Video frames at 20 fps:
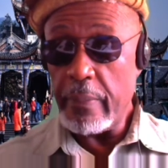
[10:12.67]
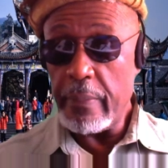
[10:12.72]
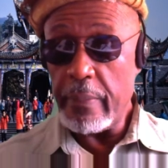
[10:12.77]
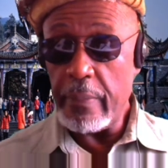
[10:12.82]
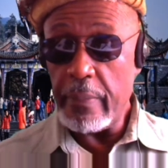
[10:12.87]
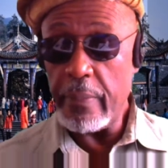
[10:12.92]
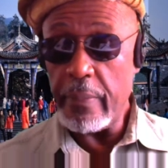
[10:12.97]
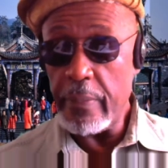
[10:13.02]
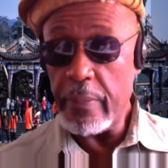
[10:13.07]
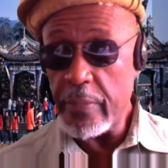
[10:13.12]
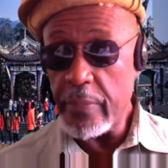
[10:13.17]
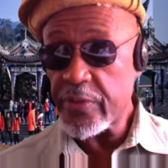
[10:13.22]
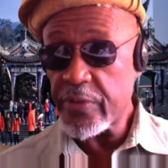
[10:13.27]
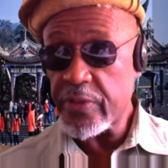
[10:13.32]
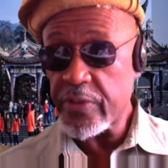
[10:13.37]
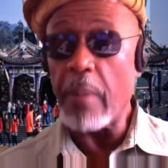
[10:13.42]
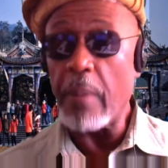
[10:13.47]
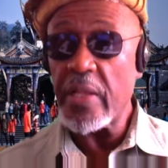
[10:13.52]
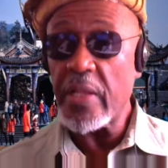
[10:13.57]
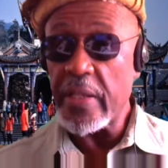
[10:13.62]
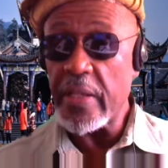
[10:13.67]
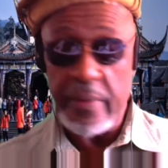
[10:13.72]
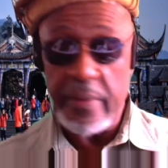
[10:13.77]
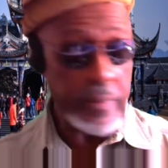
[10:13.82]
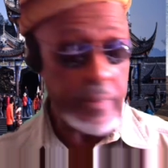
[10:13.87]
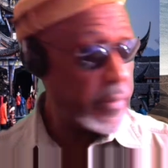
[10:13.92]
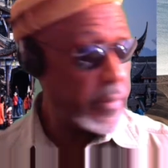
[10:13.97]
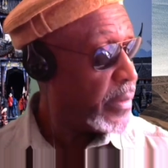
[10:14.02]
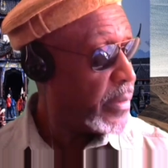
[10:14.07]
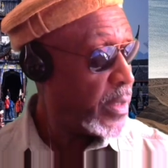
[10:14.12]
Stumbling,
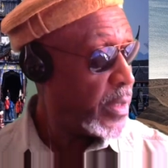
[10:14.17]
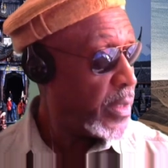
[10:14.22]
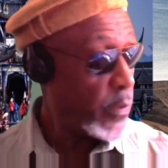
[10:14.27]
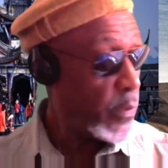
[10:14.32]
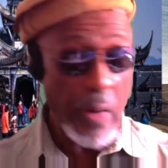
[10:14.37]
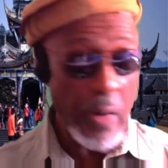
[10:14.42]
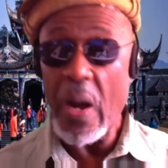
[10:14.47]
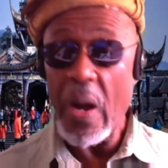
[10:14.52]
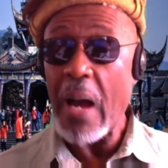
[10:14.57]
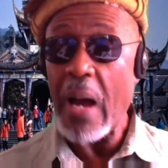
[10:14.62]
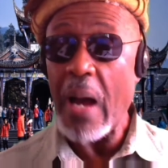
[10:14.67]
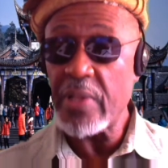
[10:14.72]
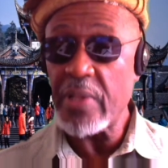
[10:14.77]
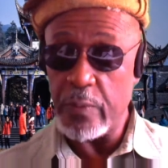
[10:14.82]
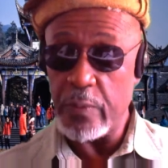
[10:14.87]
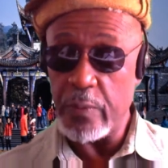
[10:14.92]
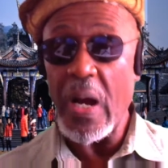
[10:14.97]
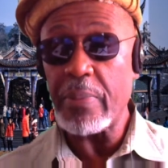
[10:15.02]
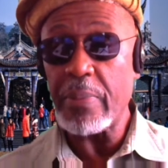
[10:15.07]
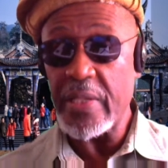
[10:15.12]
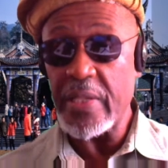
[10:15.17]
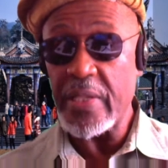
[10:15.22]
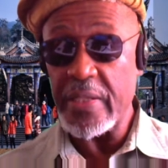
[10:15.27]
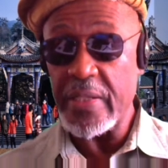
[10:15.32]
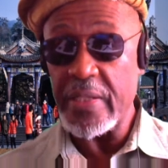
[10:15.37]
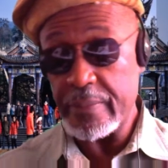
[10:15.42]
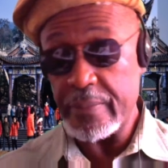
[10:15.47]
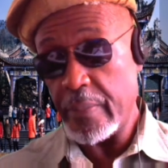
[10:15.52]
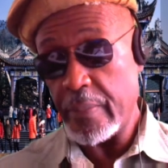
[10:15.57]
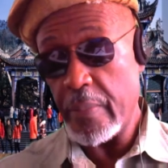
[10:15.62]
right? Wobbling.
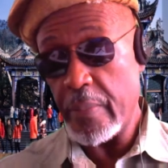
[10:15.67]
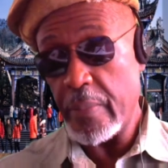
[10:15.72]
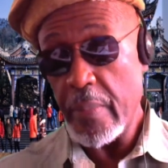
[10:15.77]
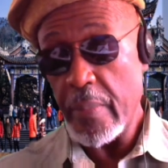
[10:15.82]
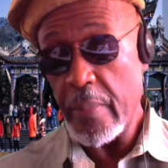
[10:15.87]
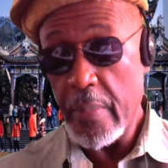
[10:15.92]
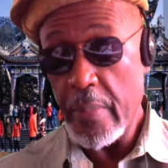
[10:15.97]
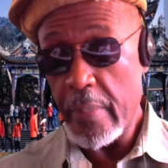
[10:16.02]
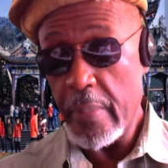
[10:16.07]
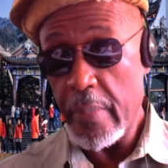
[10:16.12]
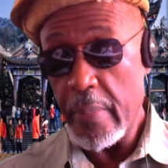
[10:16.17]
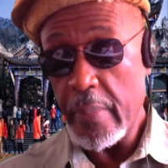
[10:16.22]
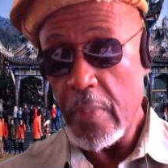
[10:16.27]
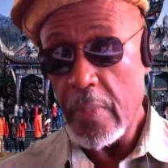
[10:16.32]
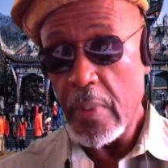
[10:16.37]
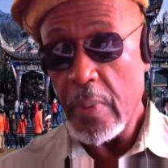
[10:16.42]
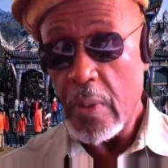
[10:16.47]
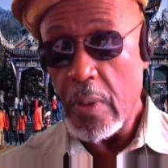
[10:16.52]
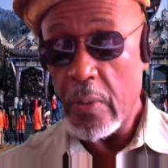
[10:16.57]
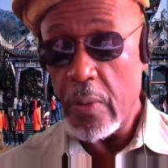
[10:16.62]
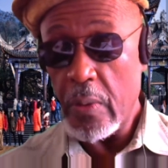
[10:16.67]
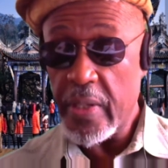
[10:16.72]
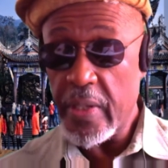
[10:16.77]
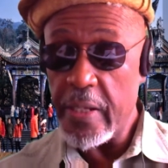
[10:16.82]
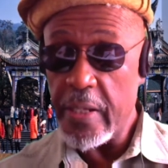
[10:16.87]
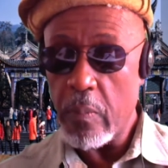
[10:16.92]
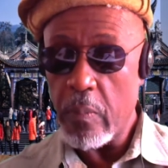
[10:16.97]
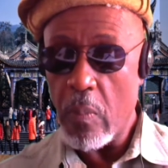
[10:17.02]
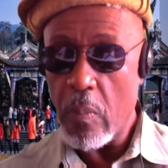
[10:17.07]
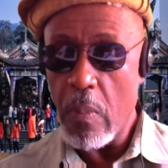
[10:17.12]
Okay.
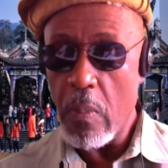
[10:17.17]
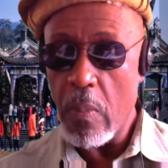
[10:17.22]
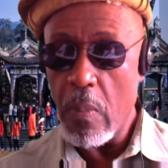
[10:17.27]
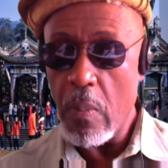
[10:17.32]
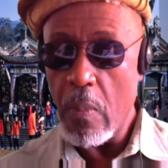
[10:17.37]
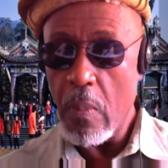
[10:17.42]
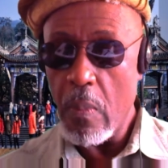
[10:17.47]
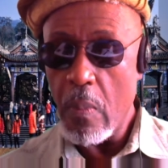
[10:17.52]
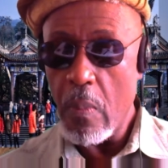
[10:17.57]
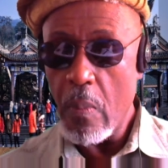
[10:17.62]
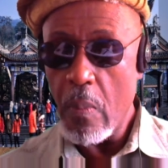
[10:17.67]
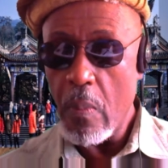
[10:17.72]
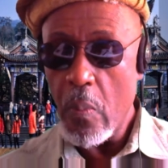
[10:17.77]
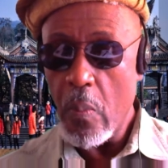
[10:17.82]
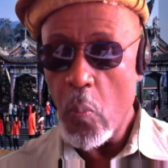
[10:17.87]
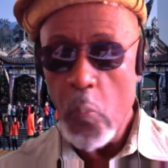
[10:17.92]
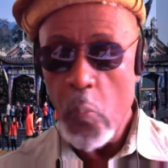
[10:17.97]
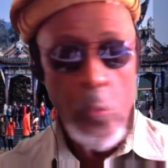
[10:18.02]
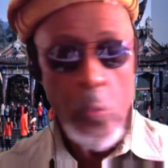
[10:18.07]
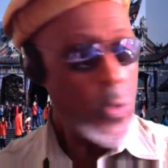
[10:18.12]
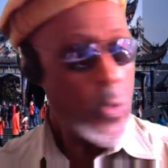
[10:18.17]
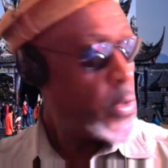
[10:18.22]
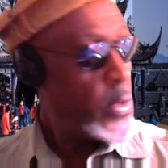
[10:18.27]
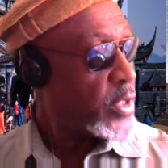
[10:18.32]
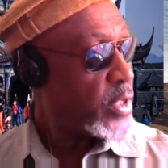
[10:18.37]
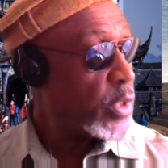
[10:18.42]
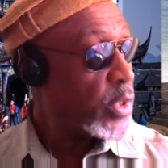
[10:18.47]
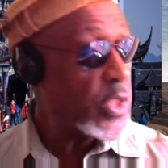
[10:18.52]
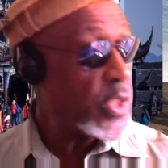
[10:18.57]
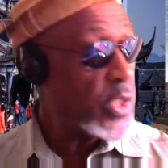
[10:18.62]
So what you
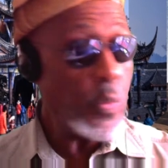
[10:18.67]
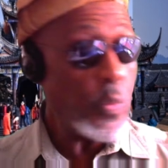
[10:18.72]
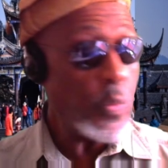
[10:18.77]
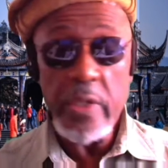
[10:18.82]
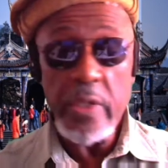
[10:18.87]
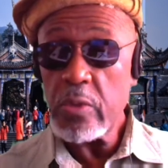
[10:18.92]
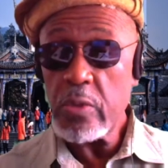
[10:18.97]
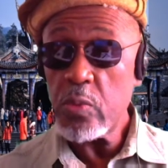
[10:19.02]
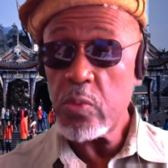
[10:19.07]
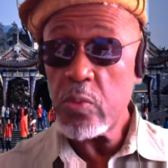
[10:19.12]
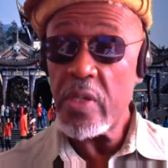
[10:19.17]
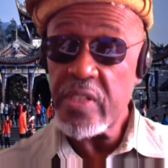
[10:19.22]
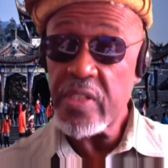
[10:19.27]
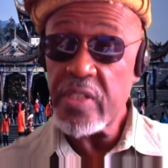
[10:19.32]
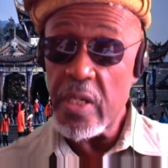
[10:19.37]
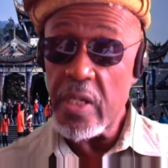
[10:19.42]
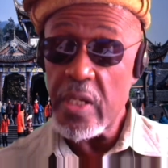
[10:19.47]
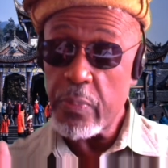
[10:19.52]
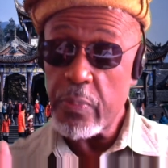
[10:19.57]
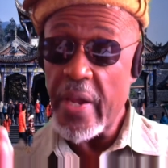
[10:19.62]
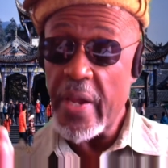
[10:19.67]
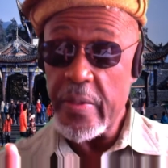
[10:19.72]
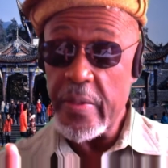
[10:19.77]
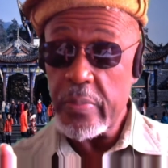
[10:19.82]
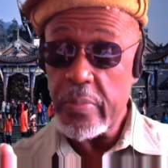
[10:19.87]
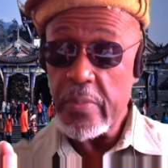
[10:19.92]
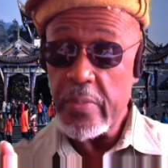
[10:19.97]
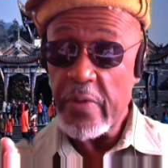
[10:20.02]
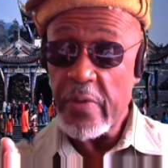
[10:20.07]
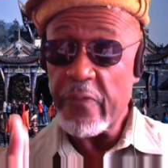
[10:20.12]
want to do is you want to stay upright,
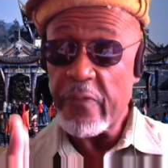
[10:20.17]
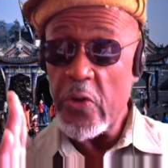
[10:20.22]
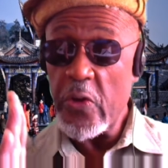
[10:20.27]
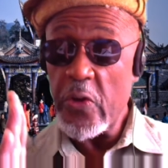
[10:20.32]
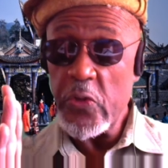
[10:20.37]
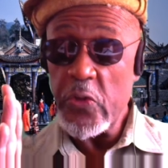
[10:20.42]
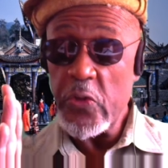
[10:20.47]
firm.